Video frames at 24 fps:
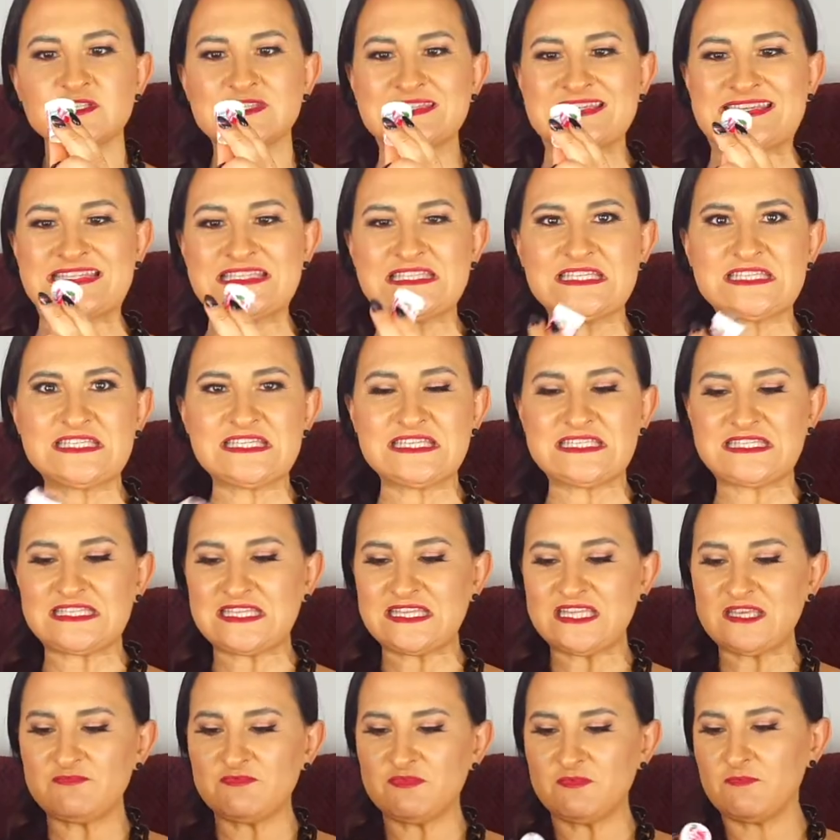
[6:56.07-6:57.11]
Tinted
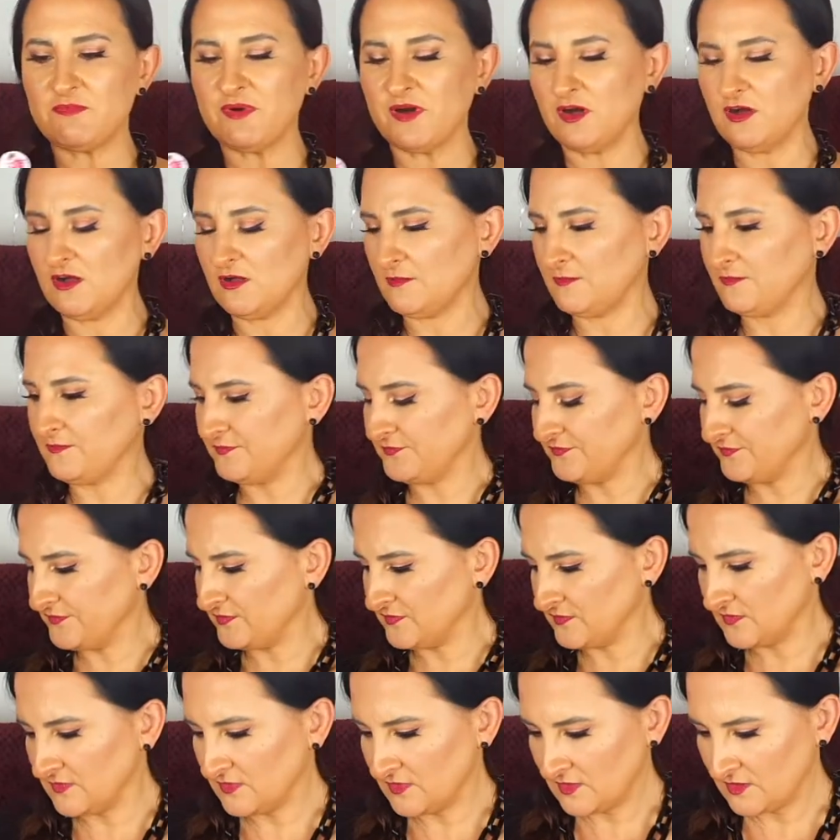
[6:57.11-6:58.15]
Lip Balm.
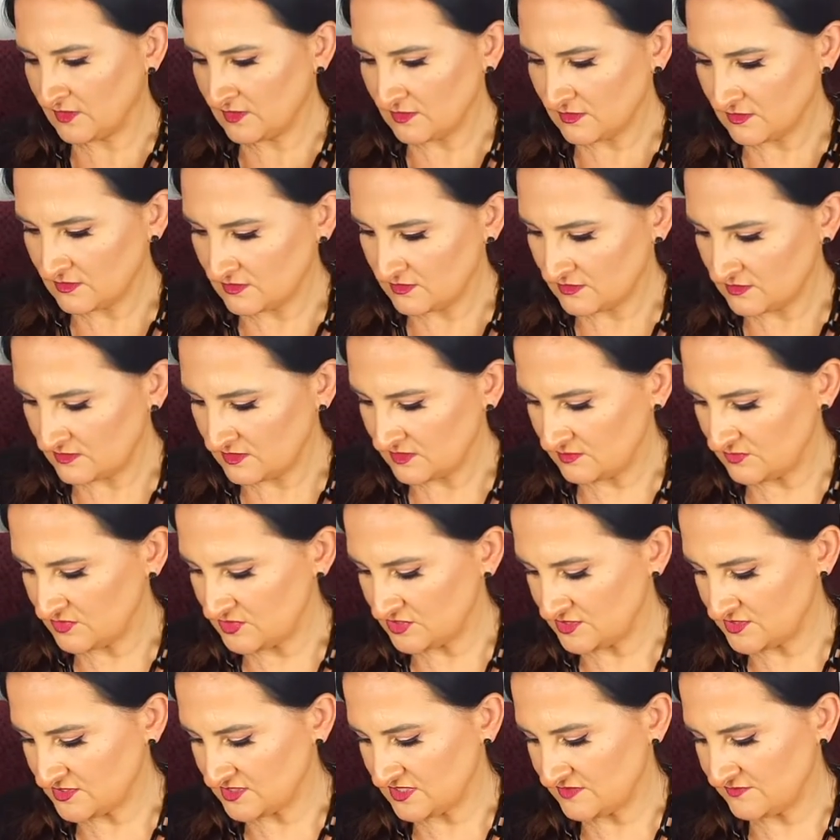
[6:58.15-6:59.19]
Let me
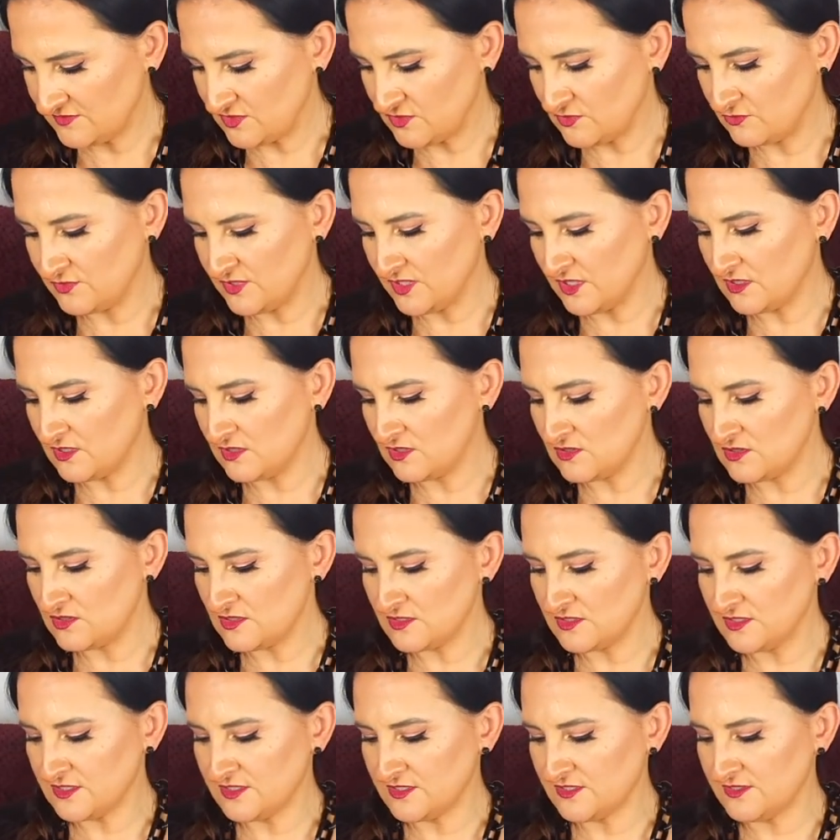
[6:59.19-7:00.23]
just have a quick
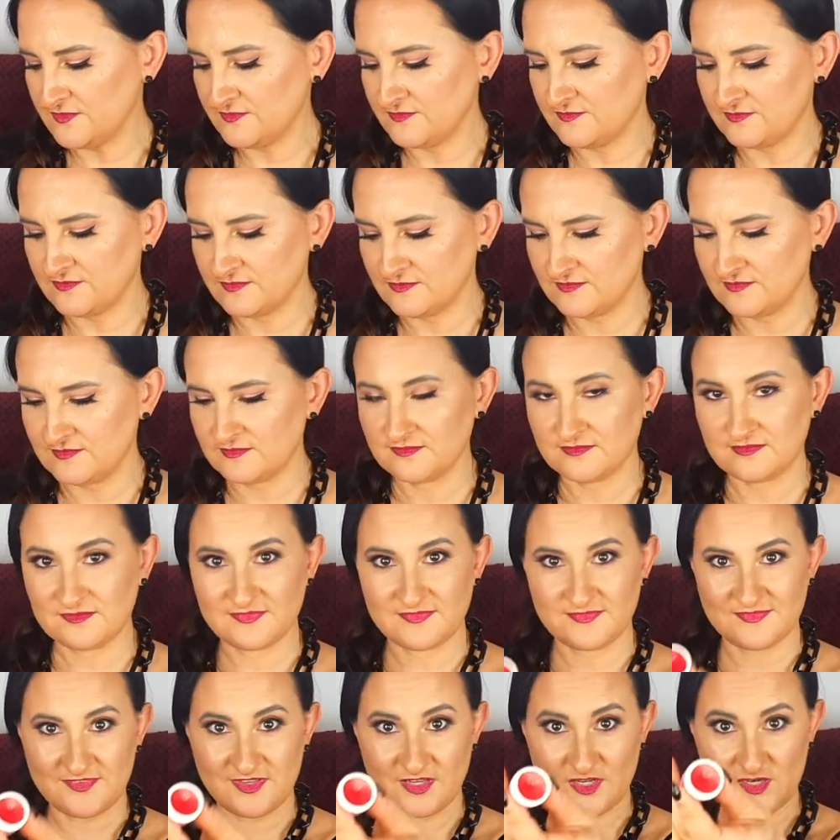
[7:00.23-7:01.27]
look.
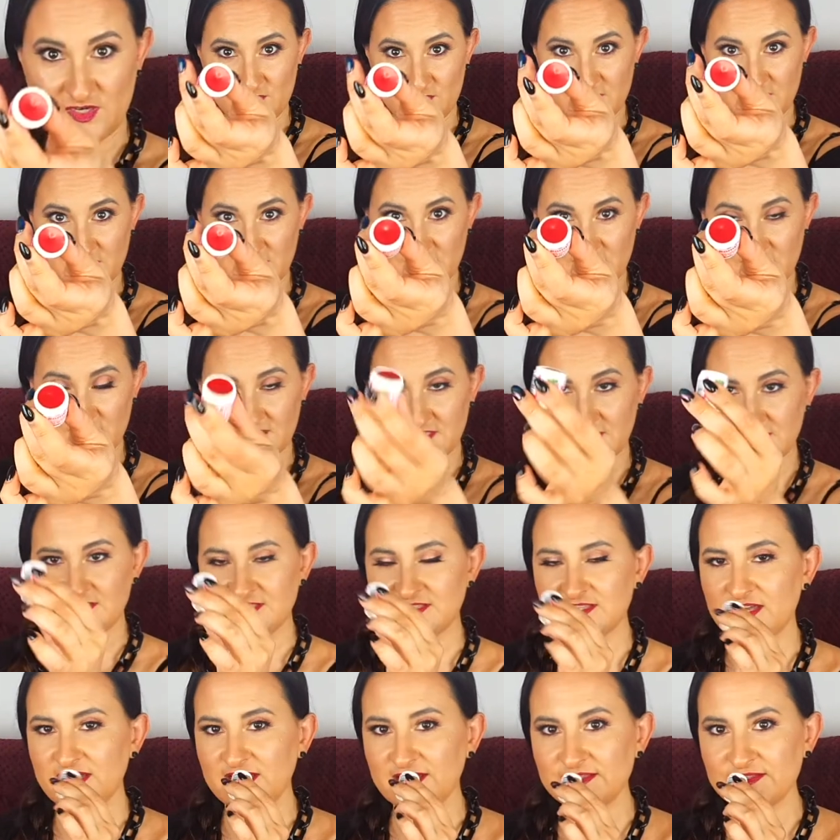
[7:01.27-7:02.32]
It like this
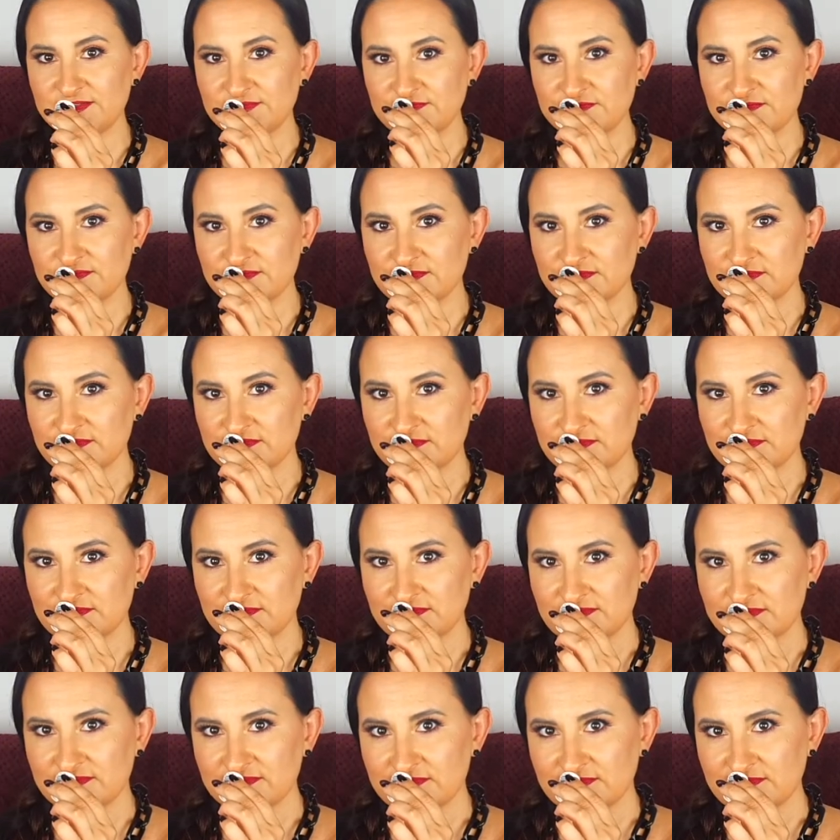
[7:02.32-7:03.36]
inside.
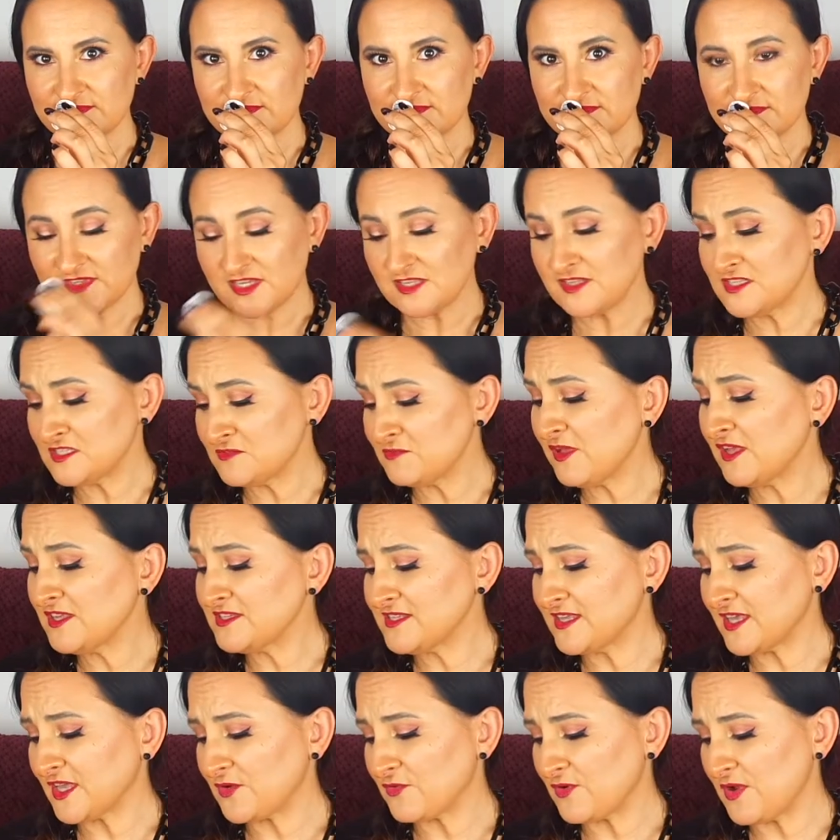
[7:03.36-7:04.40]
And it smells
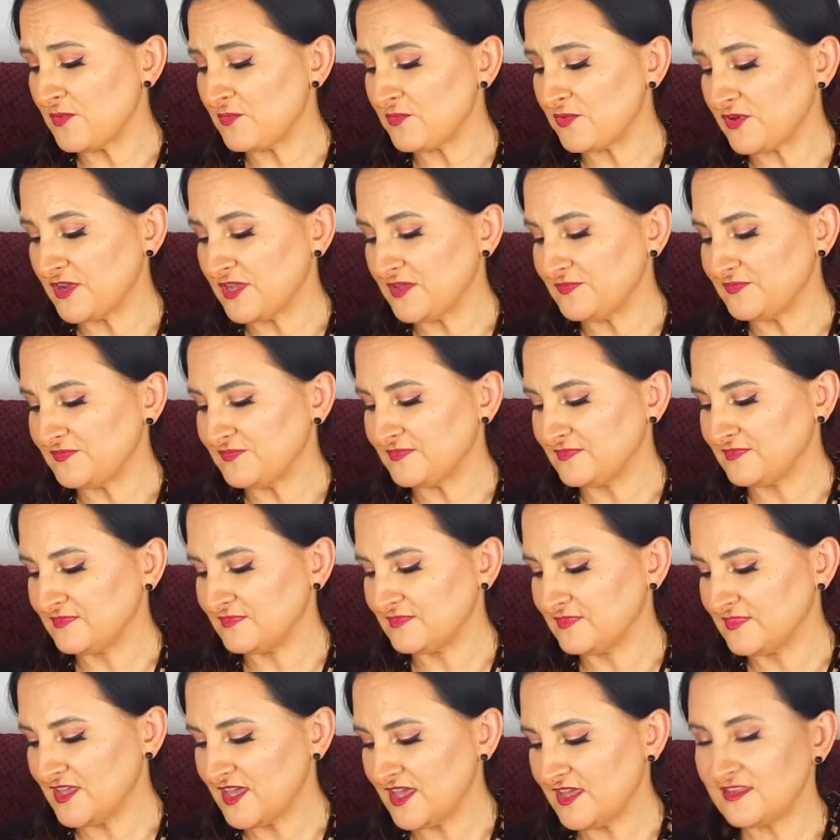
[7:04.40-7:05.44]
like cranberry.
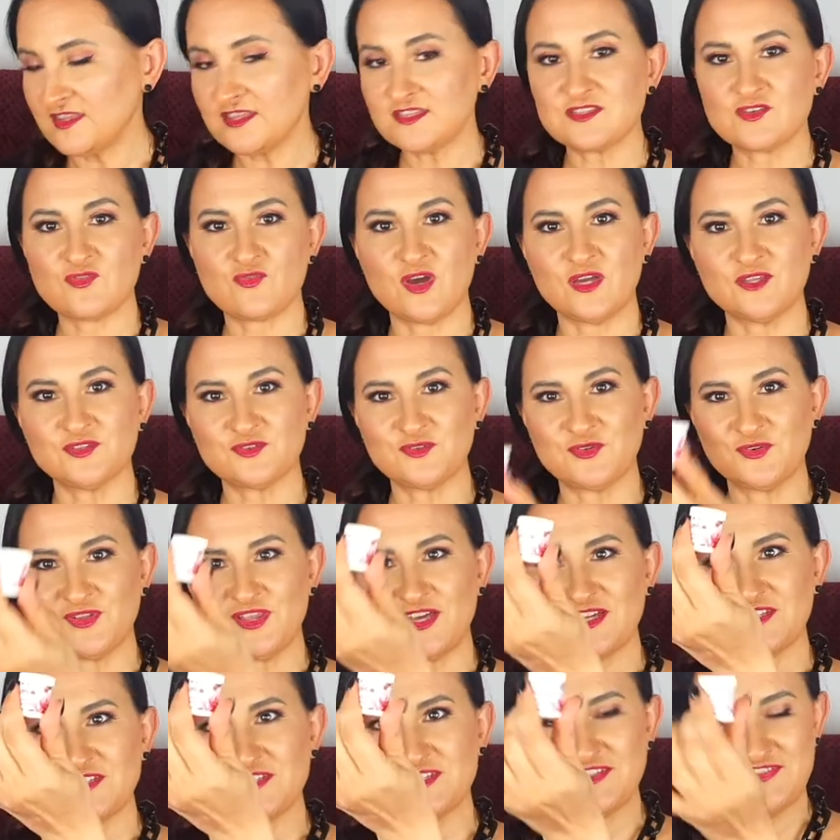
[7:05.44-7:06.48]
Yeah, that's quite cool
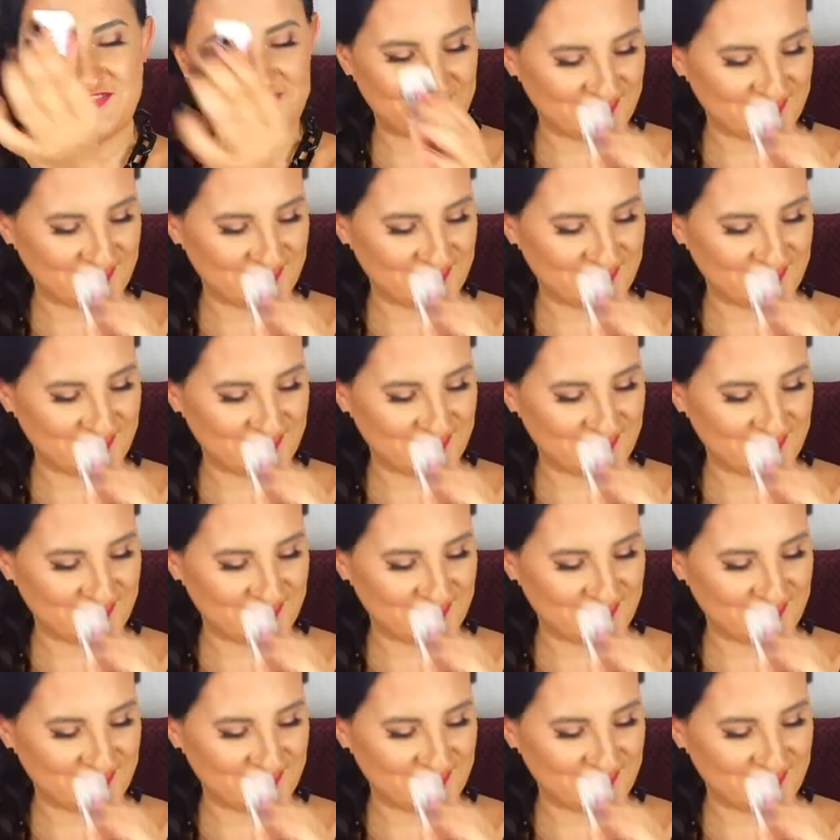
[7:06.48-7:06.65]
actually.